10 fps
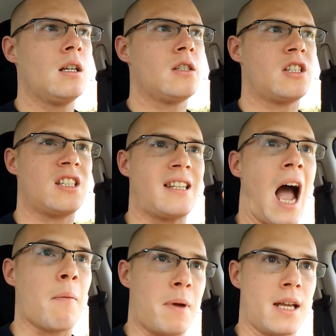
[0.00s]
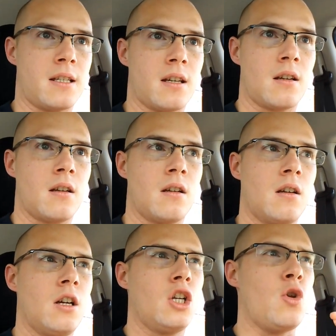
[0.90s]
Stop it.
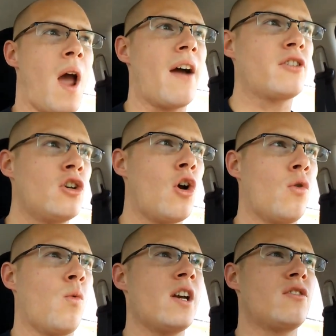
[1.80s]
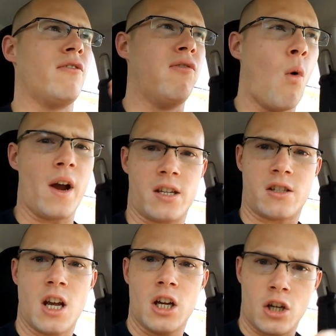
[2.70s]
You have to know which
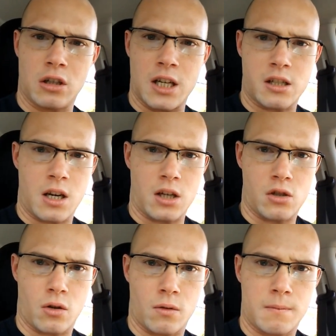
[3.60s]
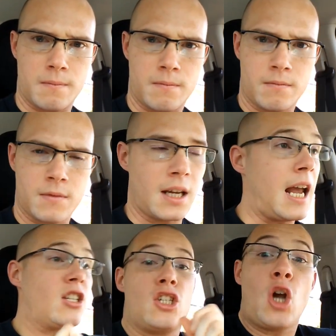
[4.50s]
voice you're listening to.
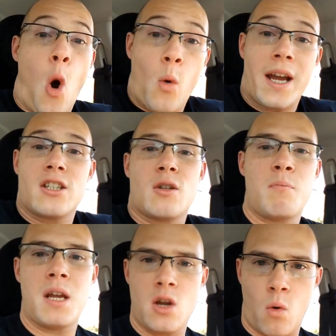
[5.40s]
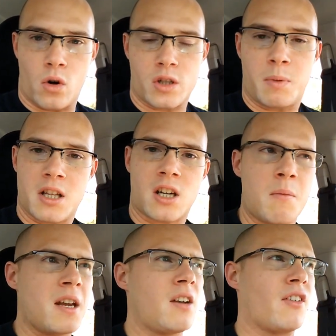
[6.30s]
It's going to be yours, but it's going
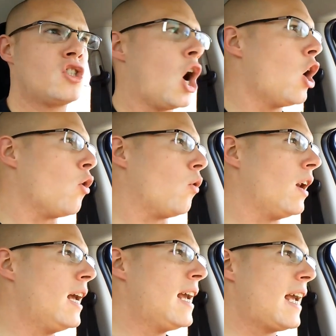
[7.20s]
to be a different tone.